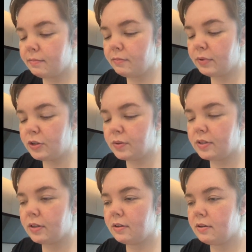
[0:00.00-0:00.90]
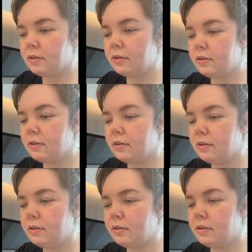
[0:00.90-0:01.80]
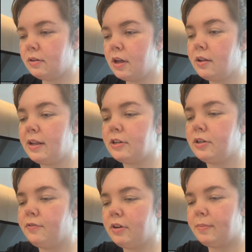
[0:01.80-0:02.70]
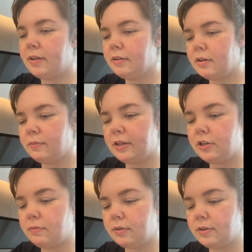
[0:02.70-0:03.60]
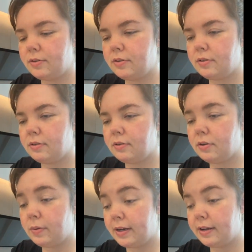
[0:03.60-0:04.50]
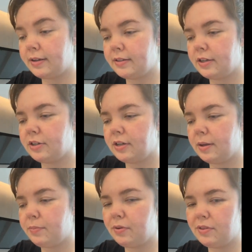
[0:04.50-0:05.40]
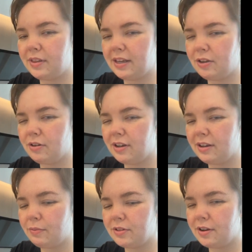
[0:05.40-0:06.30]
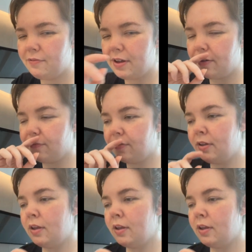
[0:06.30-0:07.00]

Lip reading: which was lacto-free milk, which was quite nice actually, but the yogurt I wasn't a fan of.